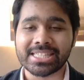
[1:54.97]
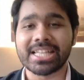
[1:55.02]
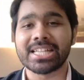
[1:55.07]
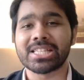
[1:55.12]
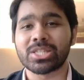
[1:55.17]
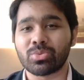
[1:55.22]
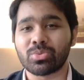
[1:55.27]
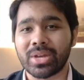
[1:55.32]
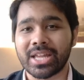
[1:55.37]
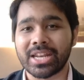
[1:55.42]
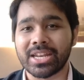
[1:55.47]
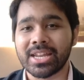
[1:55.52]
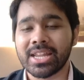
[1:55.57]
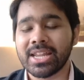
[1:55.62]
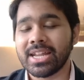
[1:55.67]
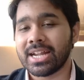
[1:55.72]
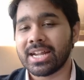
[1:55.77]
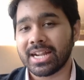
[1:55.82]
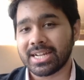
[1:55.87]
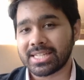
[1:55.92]
that's when
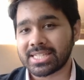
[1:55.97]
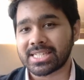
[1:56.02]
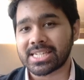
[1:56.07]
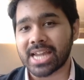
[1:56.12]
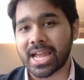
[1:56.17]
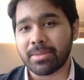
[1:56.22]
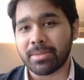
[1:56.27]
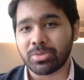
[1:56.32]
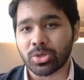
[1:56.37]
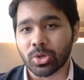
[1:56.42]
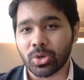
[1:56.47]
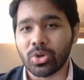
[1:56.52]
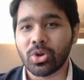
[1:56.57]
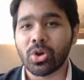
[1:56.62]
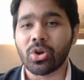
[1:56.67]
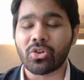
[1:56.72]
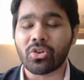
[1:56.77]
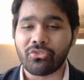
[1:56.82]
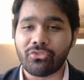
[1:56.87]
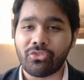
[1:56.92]
it's time to
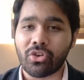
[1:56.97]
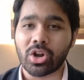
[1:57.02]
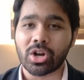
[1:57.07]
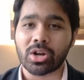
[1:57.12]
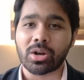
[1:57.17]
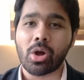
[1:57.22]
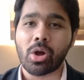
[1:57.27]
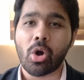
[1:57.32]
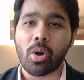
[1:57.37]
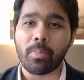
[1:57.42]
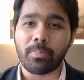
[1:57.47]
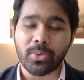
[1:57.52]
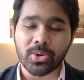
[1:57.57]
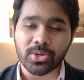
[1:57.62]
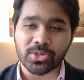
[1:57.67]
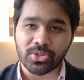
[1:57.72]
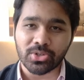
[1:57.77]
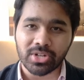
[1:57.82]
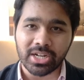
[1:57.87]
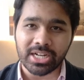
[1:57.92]
look for
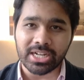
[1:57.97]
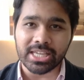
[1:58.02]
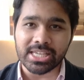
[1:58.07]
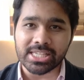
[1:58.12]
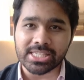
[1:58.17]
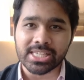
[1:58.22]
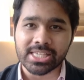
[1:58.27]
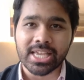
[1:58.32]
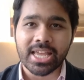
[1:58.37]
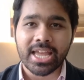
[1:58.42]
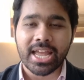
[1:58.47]
opportunities